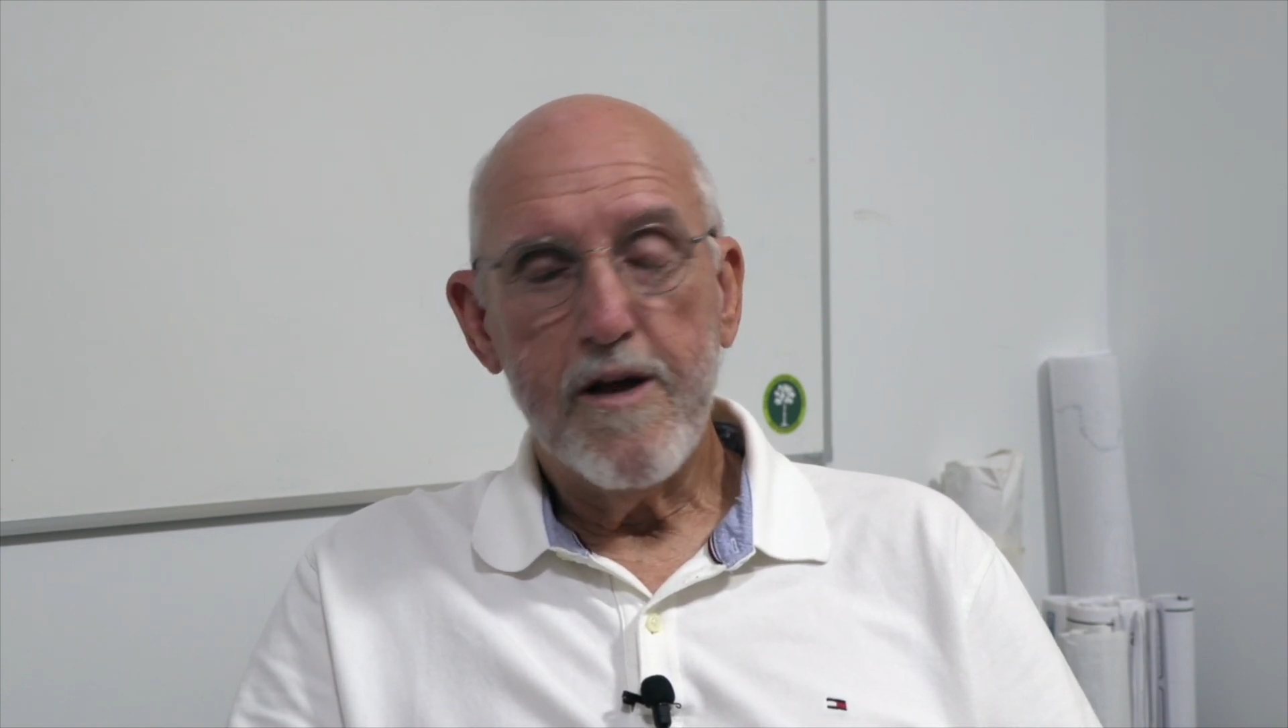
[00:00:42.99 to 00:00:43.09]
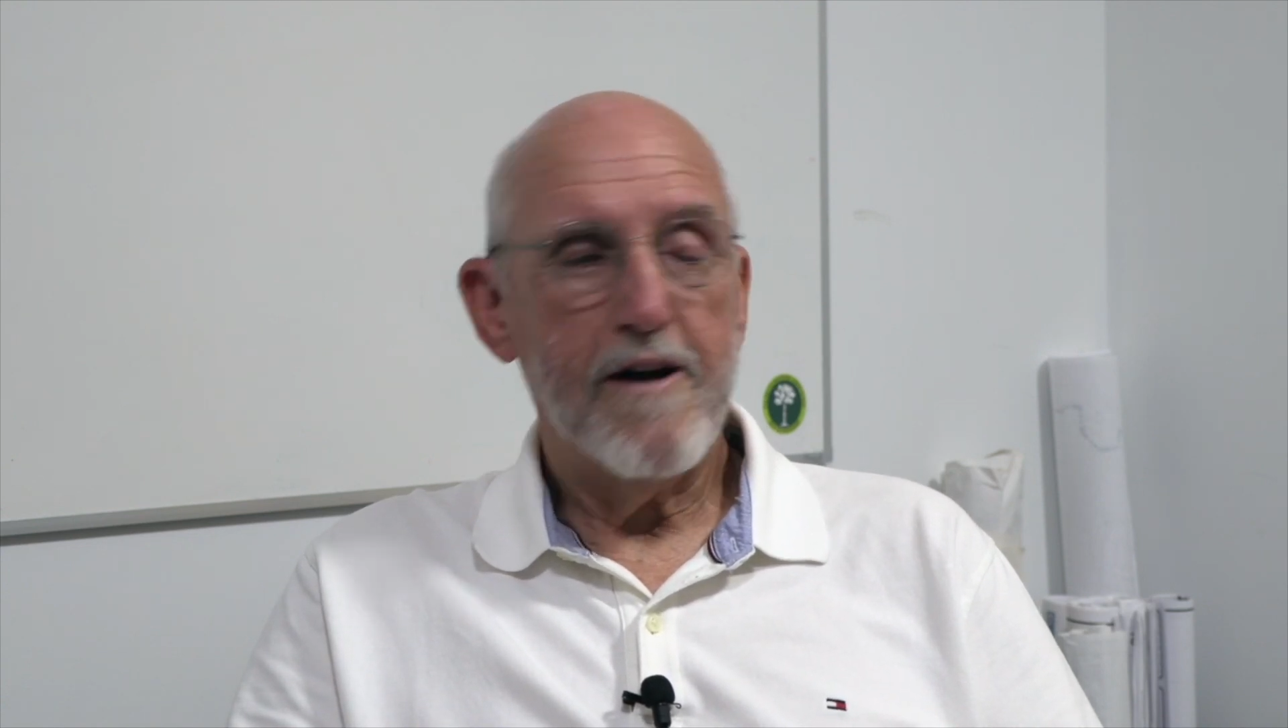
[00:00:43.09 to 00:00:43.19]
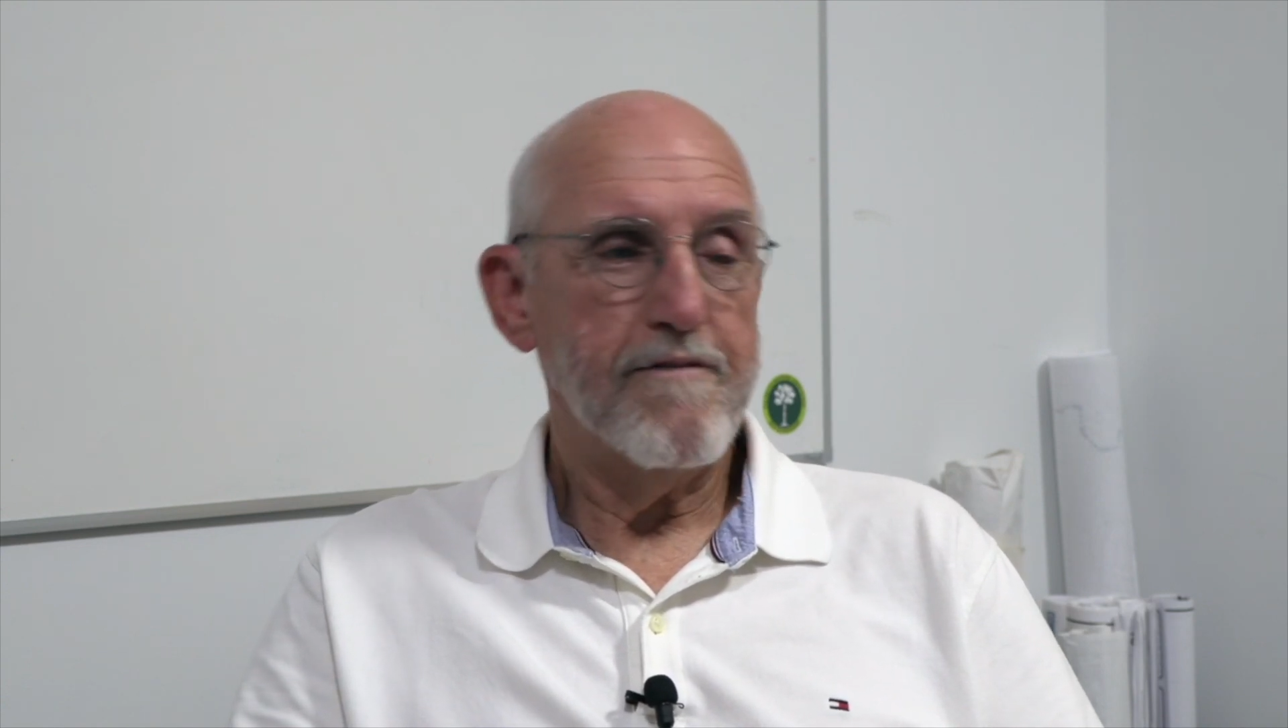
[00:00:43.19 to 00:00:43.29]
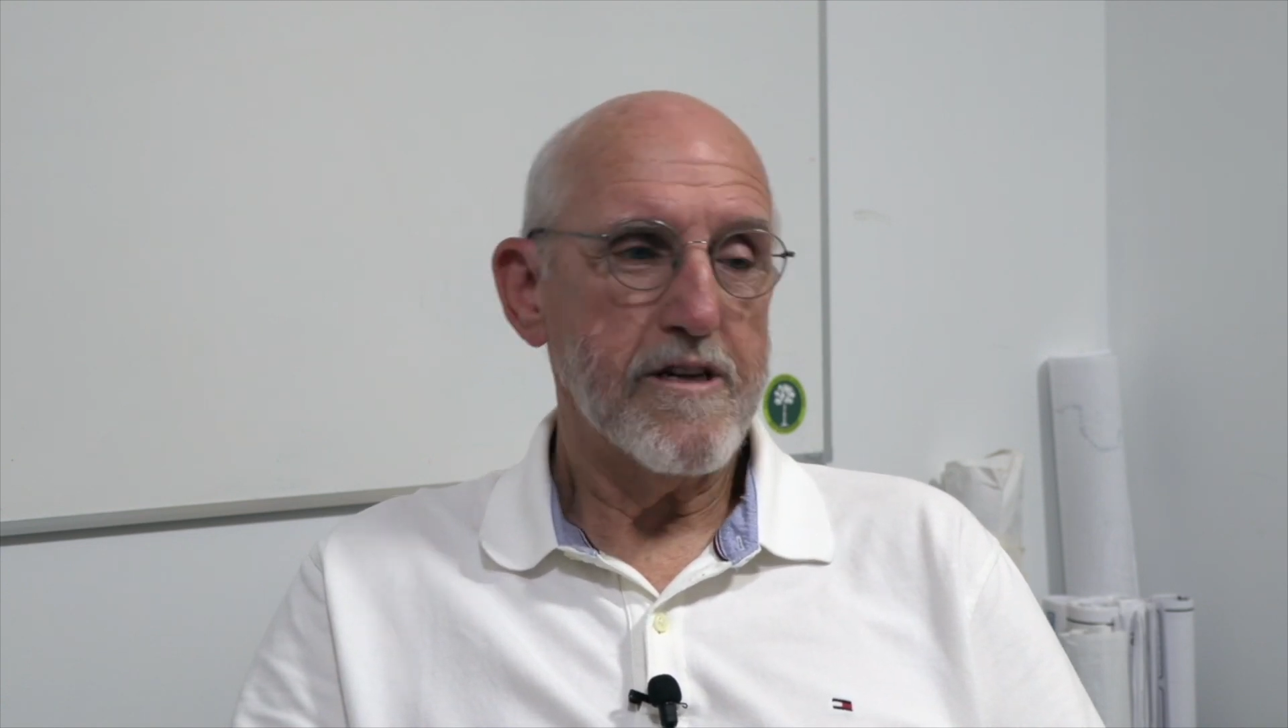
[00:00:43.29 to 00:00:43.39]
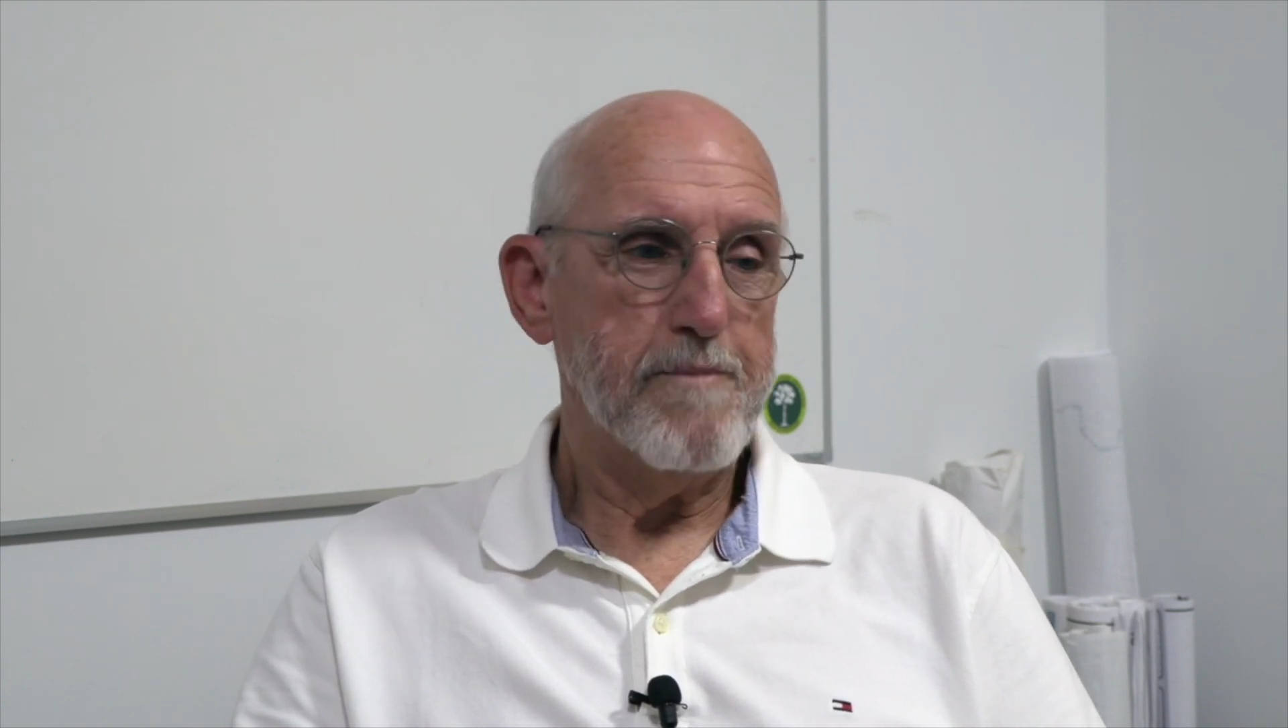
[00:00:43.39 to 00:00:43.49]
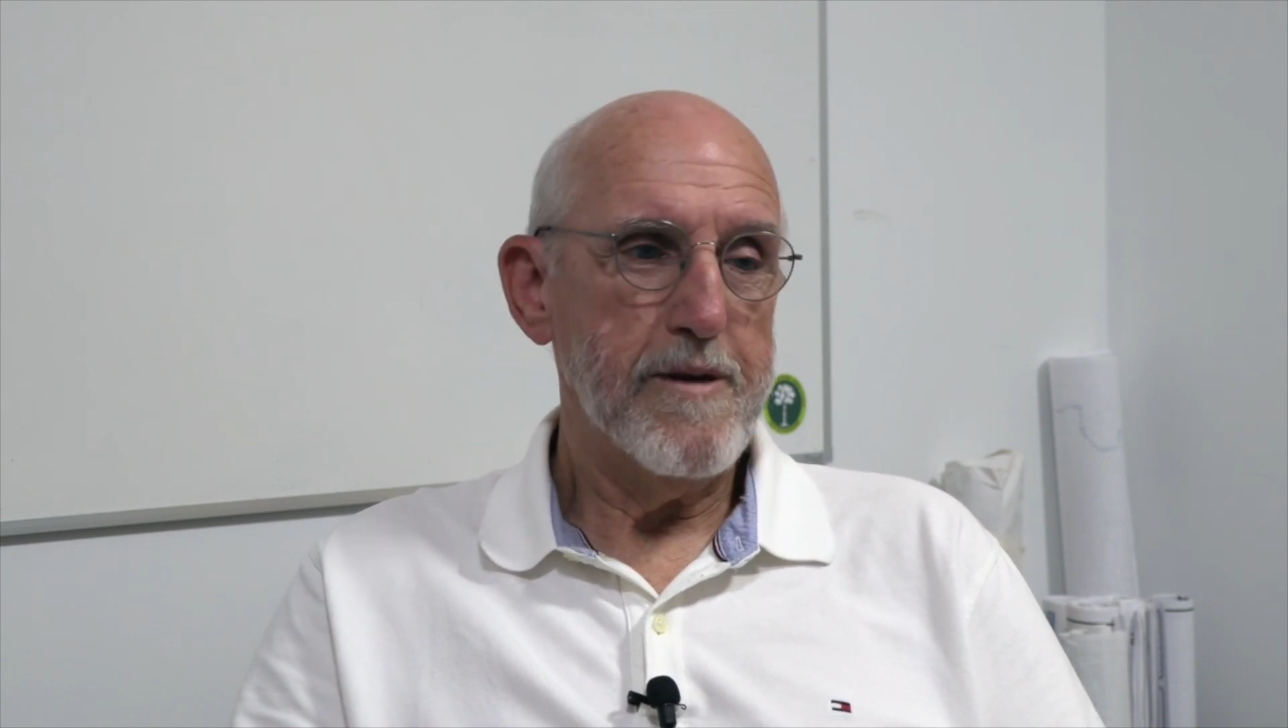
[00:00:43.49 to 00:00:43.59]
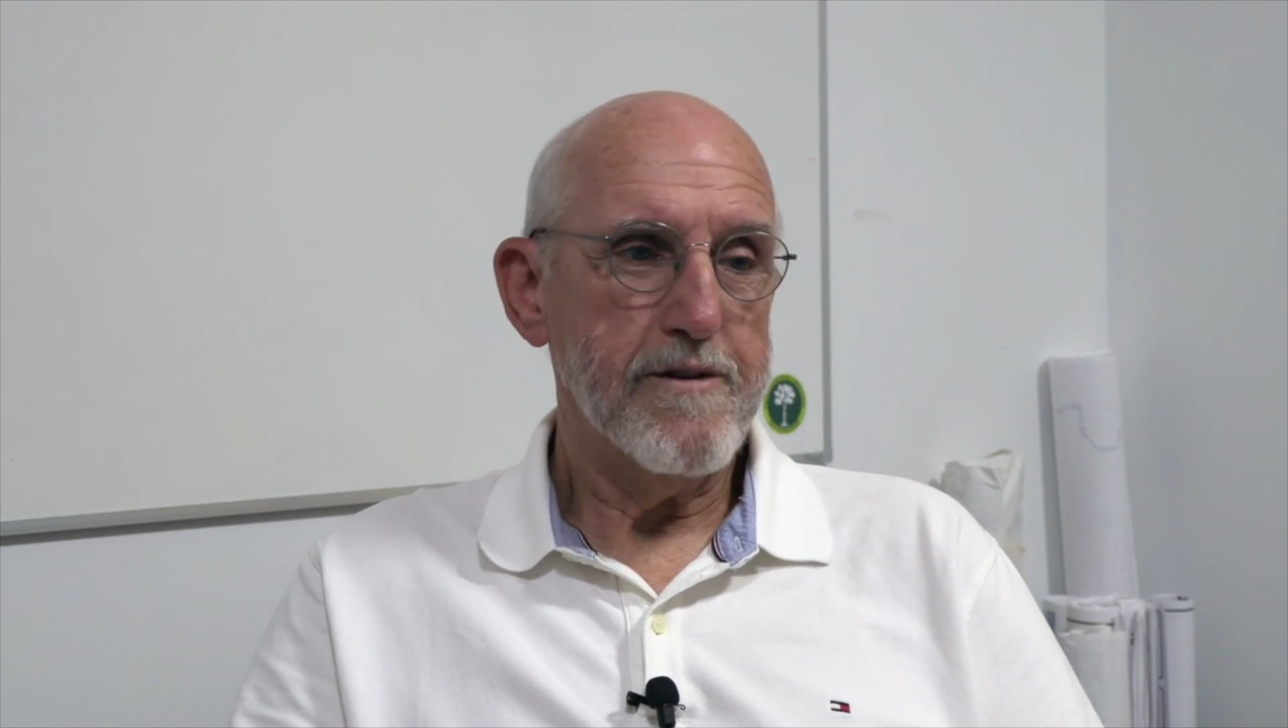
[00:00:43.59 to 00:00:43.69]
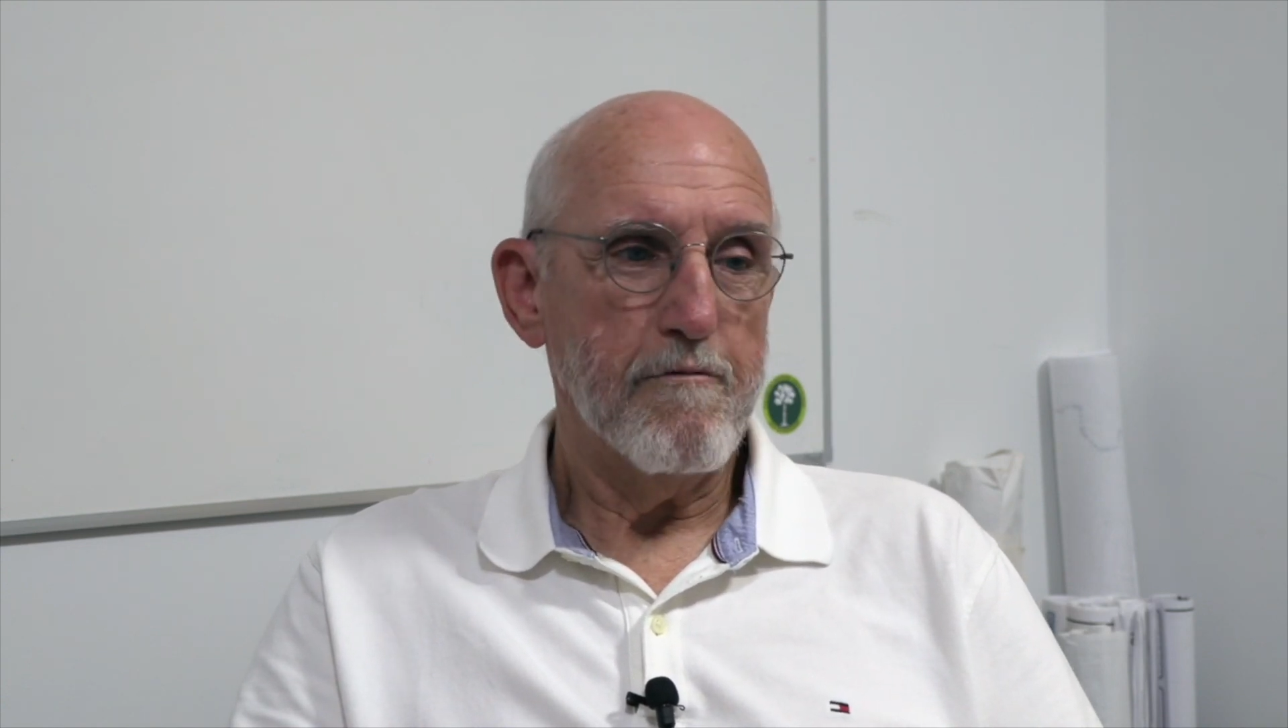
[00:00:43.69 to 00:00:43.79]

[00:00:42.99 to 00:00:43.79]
have experience.